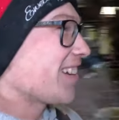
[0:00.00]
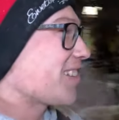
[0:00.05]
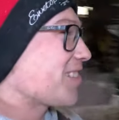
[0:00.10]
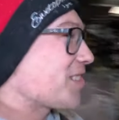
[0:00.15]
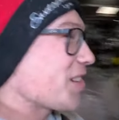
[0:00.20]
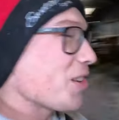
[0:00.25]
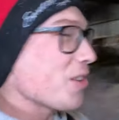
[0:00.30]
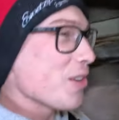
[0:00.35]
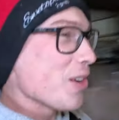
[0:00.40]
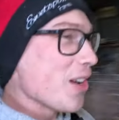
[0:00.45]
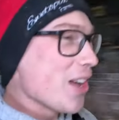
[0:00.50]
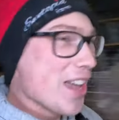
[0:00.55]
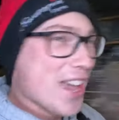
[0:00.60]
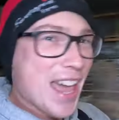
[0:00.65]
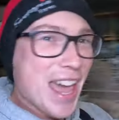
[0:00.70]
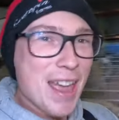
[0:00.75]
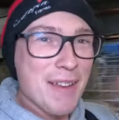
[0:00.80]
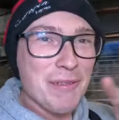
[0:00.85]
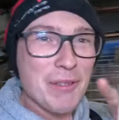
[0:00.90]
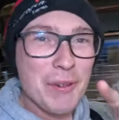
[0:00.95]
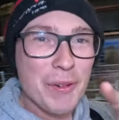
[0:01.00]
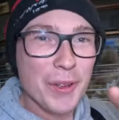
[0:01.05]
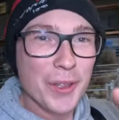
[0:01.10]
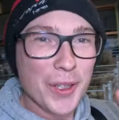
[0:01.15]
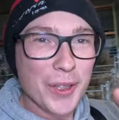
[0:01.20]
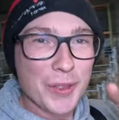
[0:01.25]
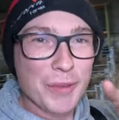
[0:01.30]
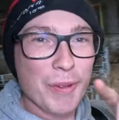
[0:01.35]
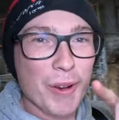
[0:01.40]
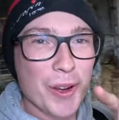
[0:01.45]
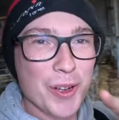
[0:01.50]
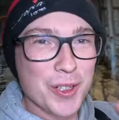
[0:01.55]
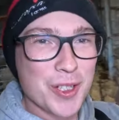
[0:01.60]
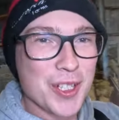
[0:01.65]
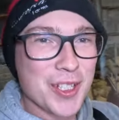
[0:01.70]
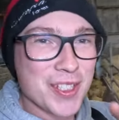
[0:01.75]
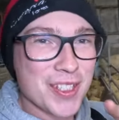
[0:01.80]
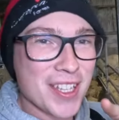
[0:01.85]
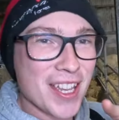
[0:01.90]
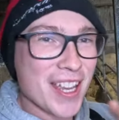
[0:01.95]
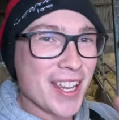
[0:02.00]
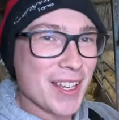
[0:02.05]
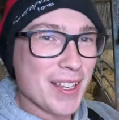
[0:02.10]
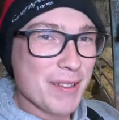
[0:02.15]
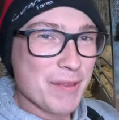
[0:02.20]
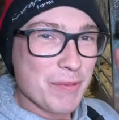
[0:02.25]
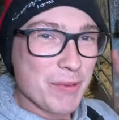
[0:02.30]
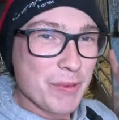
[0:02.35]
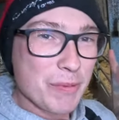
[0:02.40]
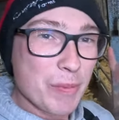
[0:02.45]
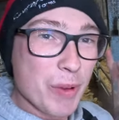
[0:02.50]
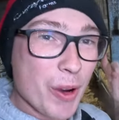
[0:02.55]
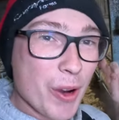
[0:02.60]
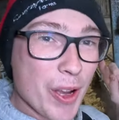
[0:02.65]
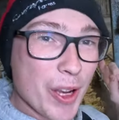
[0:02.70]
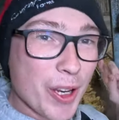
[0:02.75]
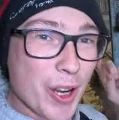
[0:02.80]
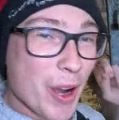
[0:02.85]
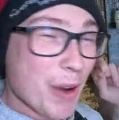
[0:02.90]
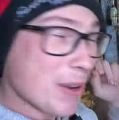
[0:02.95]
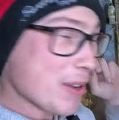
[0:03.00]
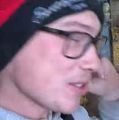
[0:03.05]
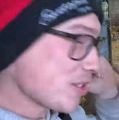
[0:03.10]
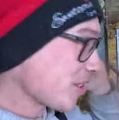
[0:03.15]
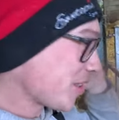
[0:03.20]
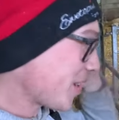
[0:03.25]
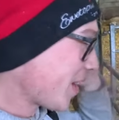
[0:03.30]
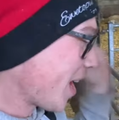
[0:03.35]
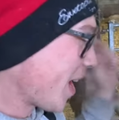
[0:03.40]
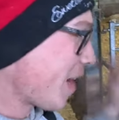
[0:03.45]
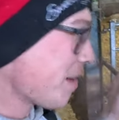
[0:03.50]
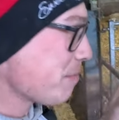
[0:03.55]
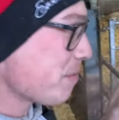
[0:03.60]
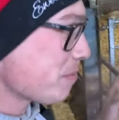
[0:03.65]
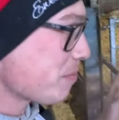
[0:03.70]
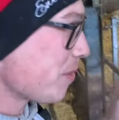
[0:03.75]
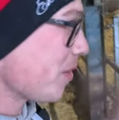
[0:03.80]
So everyone that's watching today, put a comment saying happy